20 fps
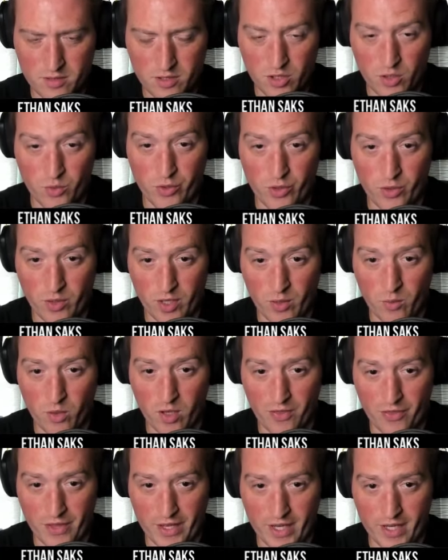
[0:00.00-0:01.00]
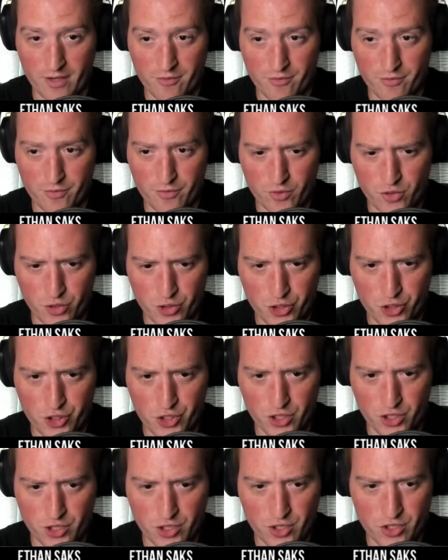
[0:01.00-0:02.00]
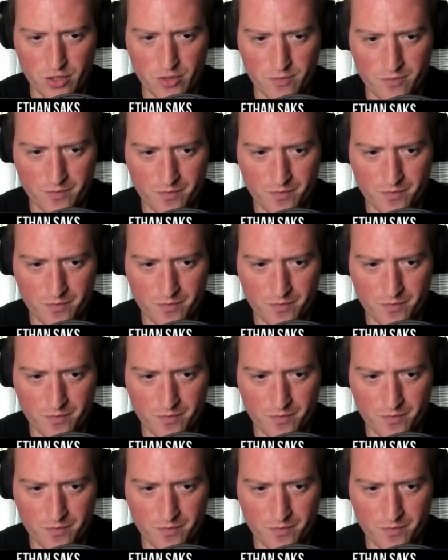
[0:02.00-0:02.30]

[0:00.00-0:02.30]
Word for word: Oh no, I want that for sure.